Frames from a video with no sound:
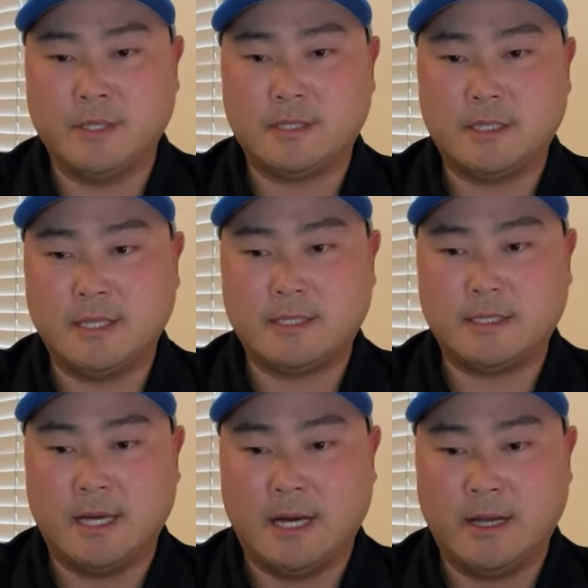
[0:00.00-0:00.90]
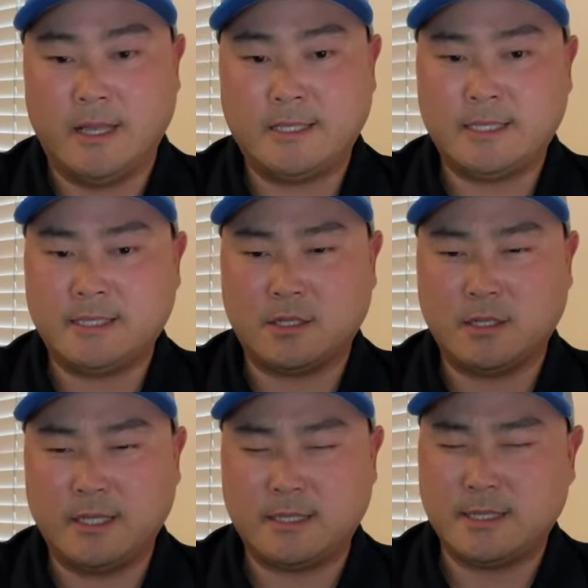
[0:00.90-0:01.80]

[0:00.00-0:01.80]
It's the